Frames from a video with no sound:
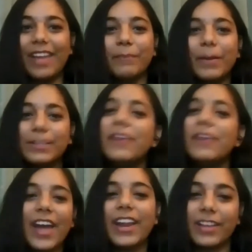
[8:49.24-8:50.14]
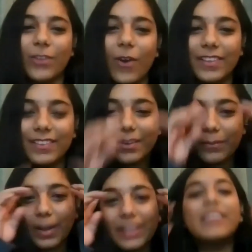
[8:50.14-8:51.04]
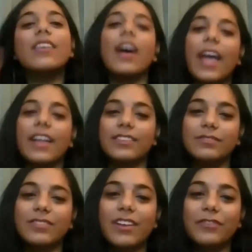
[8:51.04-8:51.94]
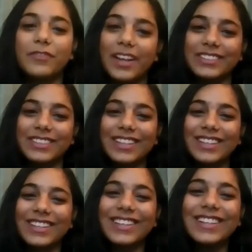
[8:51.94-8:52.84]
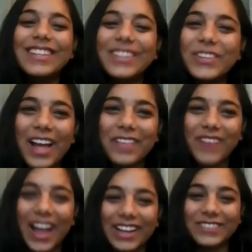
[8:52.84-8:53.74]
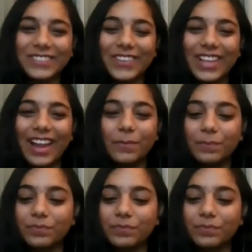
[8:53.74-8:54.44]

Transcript: must be very exhausting, but again, fun. You guys practice for that.